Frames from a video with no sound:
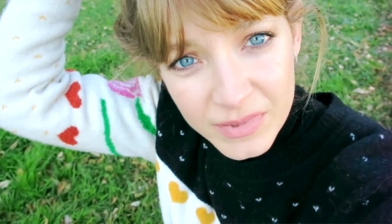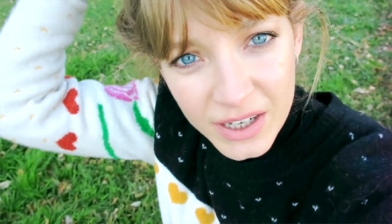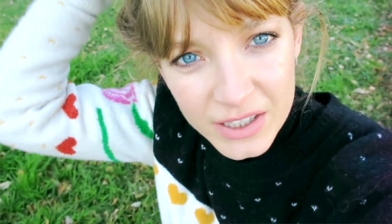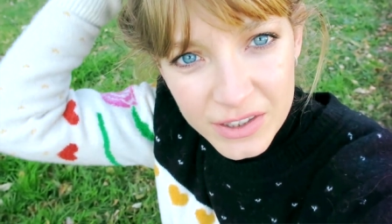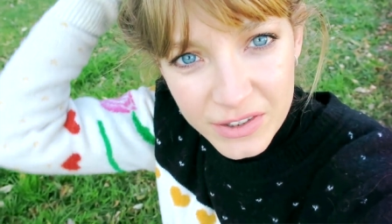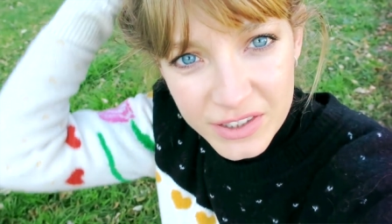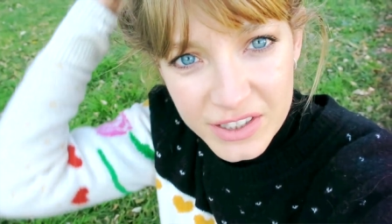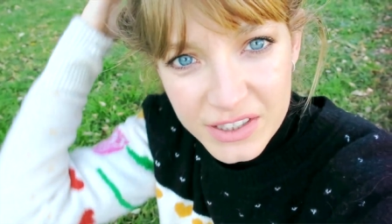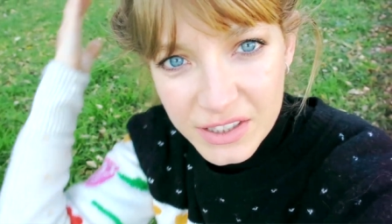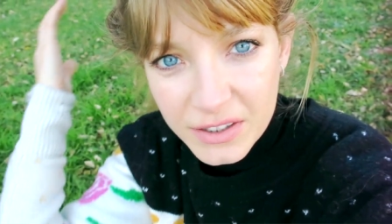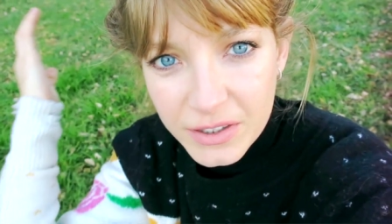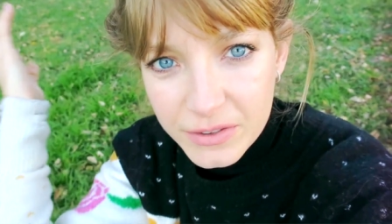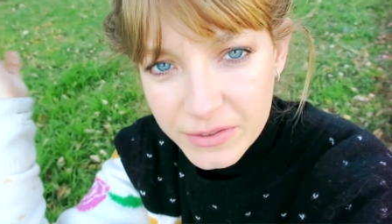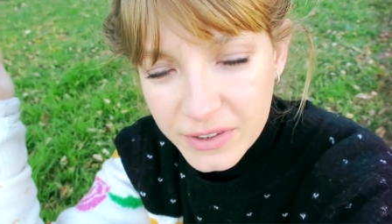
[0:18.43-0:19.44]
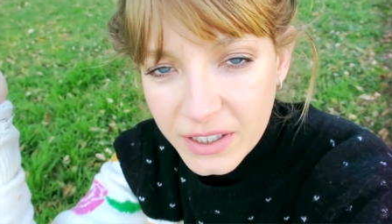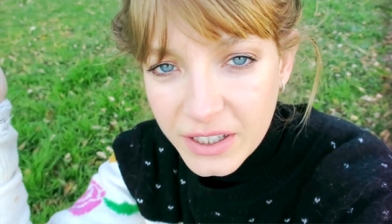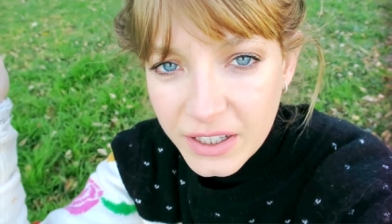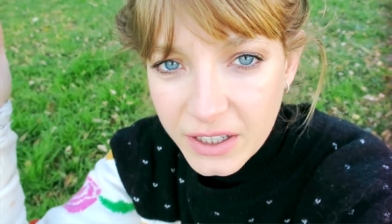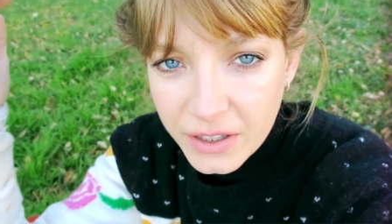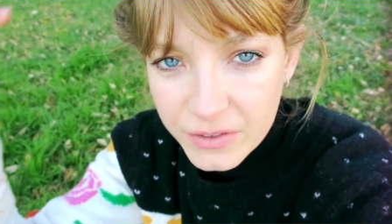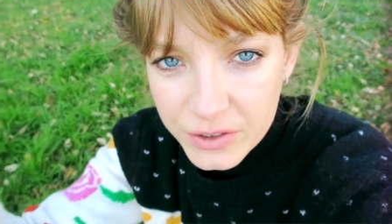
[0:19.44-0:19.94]
I don't necessarily feel
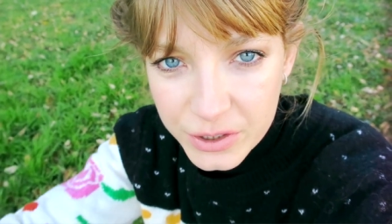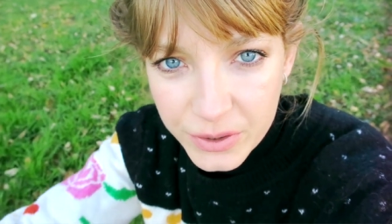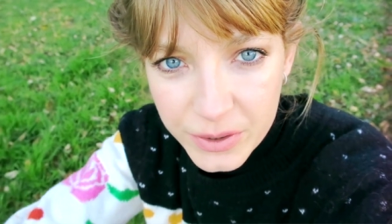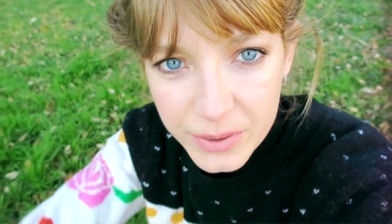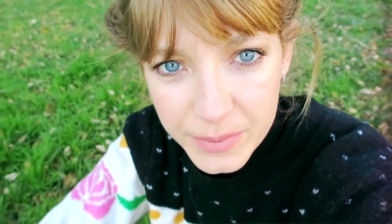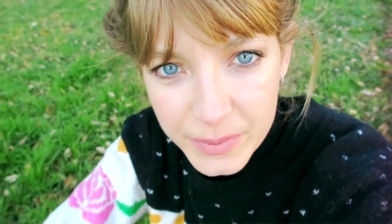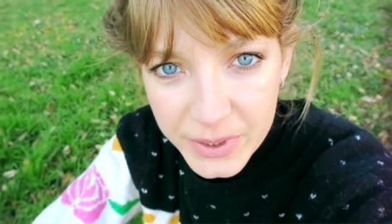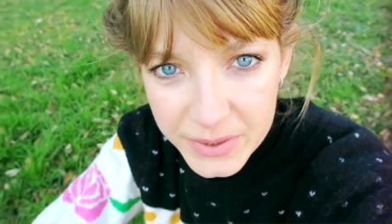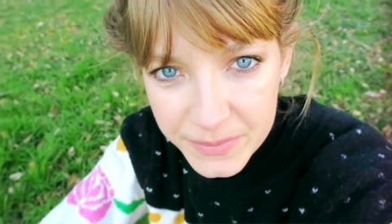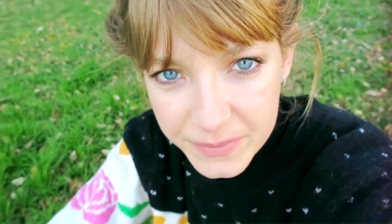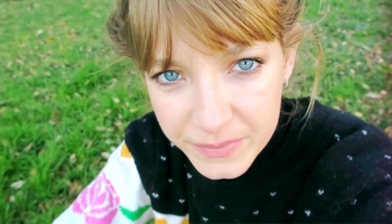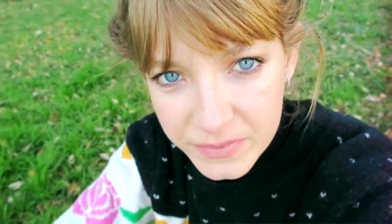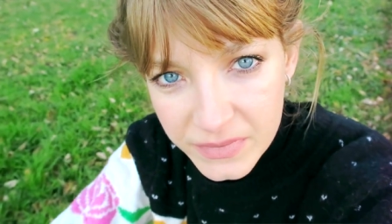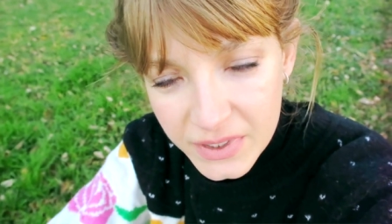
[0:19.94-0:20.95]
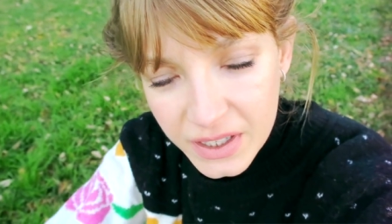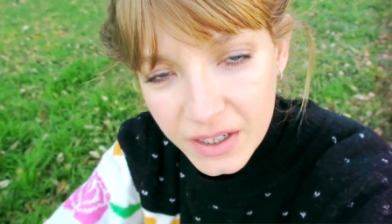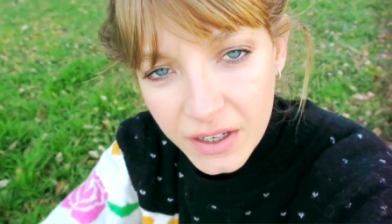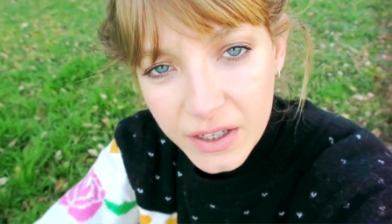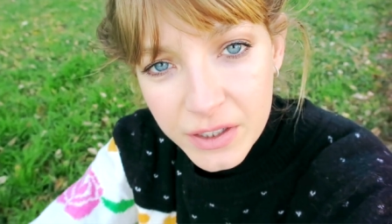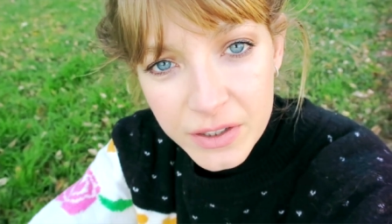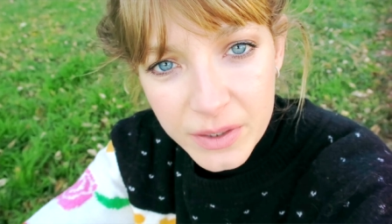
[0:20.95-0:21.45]
like I have to show them, but
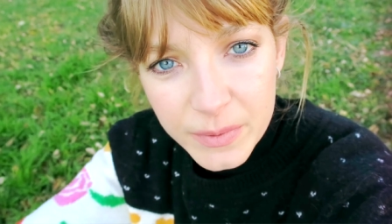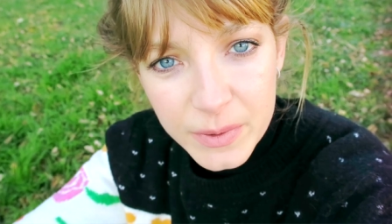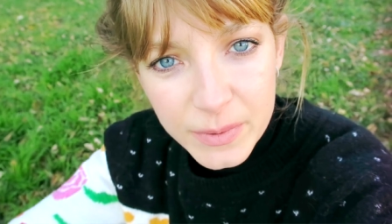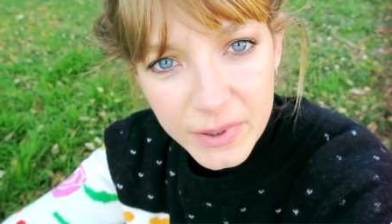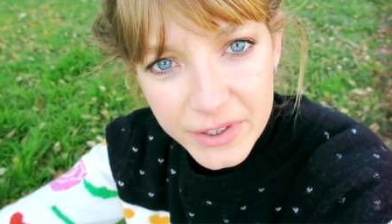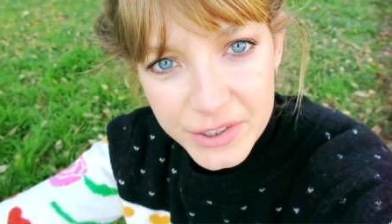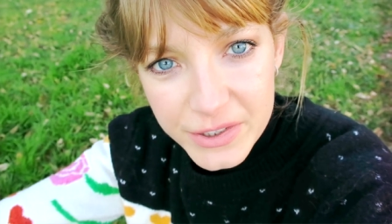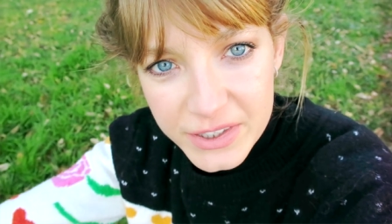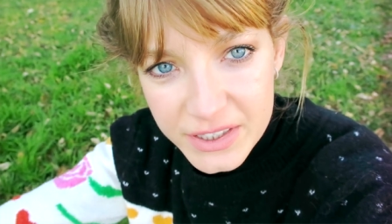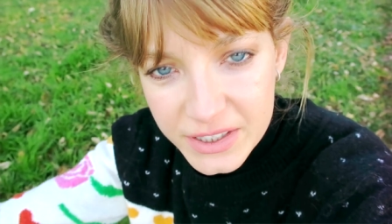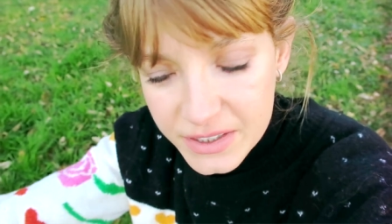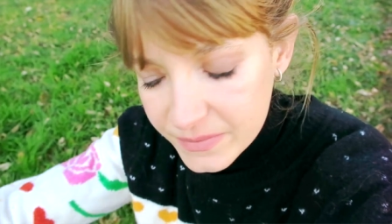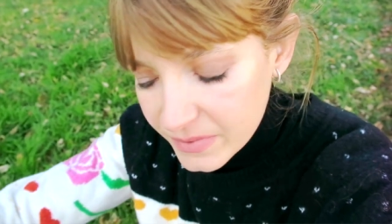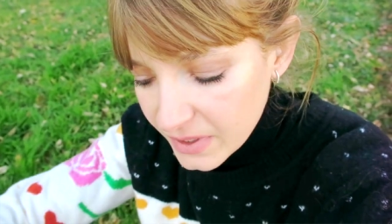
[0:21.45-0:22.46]
I know that people are interested,